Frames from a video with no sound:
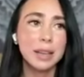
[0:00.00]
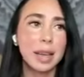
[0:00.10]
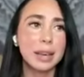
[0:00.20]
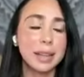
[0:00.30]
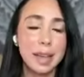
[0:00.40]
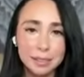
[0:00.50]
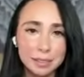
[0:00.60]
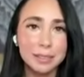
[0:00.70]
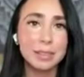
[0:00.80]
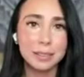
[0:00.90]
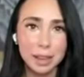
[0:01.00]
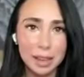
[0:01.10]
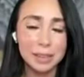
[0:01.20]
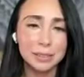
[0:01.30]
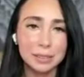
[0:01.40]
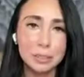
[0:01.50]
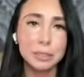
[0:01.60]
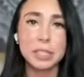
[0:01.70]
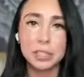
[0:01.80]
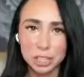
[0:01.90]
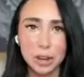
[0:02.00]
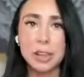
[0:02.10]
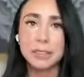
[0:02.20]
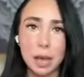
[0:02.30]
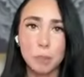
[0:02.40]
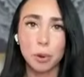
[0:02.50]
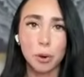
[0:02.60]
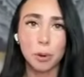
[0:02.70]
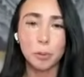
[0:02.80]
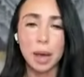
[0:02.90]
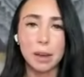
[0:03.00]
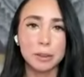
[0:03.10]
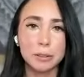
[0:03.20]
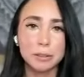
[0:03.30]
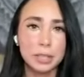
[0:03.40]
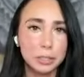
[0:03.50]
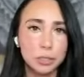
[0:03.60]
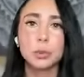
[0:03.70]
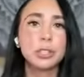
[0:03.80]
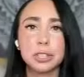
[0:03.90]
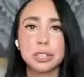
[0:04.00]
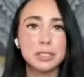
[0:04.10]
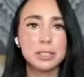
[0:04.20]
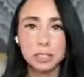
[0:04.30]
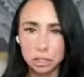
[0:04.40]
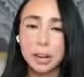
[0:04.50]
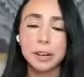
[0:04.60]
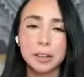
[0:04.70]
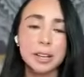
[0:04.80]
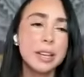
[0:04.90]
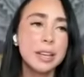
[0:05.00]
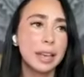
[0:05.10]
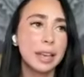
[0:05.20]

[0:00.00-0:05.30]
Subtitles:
and ending the night literally sharing that poem out of intuition to share.